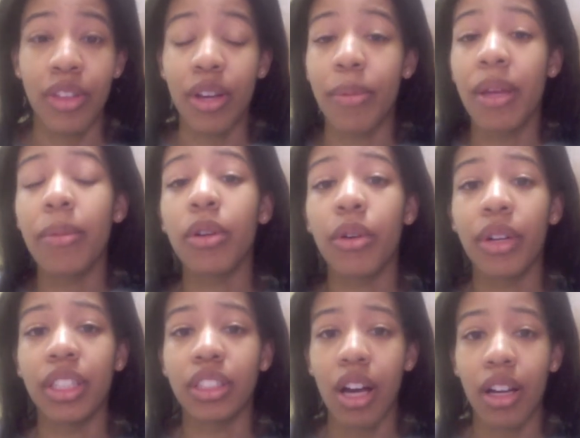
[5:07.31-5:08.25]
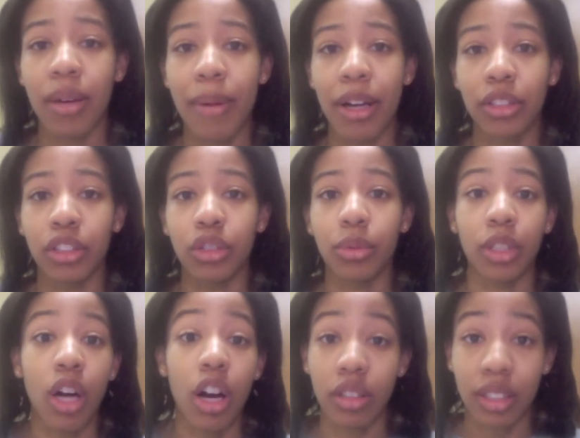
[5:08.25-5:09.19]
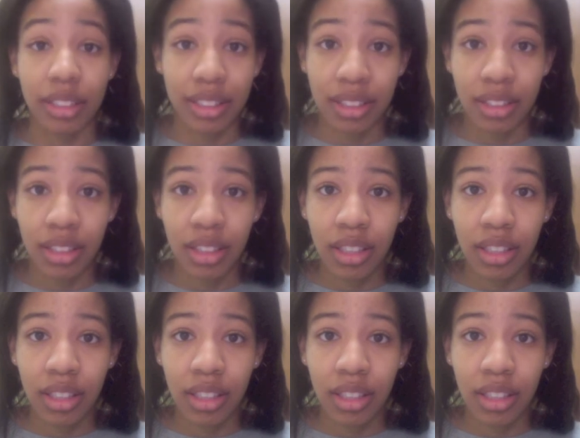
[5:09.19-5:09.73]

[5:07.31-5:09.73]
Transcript: People are going to talk about you regardless.